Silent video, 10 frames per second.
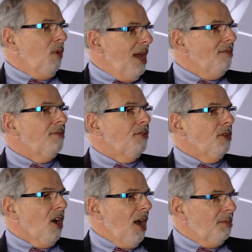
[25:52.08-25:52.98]
we have a
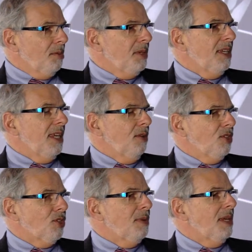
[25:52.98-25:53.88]
full complement,
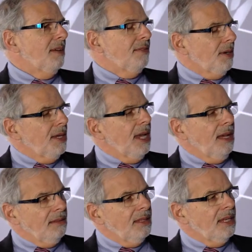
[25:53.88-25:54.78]
it should be a very
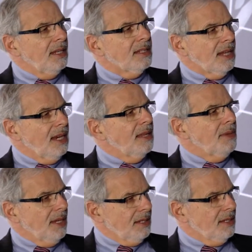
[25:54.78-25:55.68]
healthy and exciting
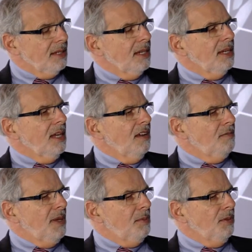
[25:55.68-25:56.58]
mix
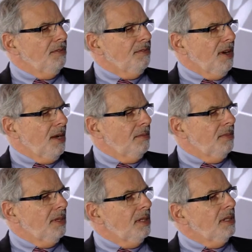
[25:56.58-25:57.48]
of people
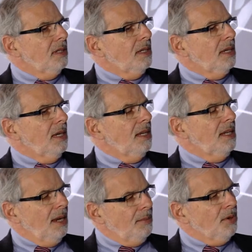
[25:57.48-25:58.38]
from a
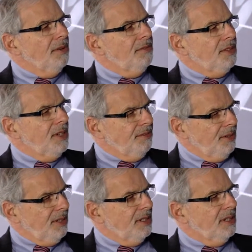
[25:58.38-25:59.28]
number of
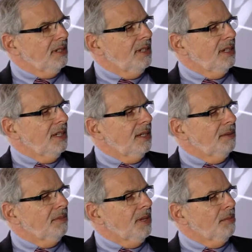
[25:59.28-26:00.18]
different
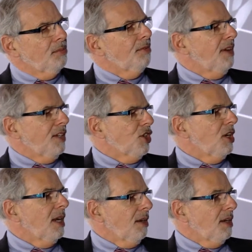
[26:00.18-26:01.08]

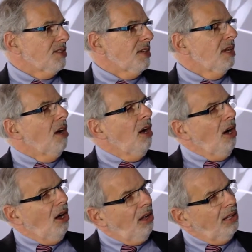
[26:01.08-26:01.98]
professional areas,
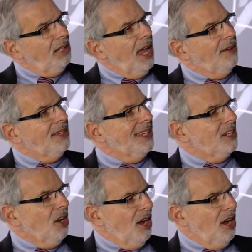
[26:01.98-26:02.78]
all having in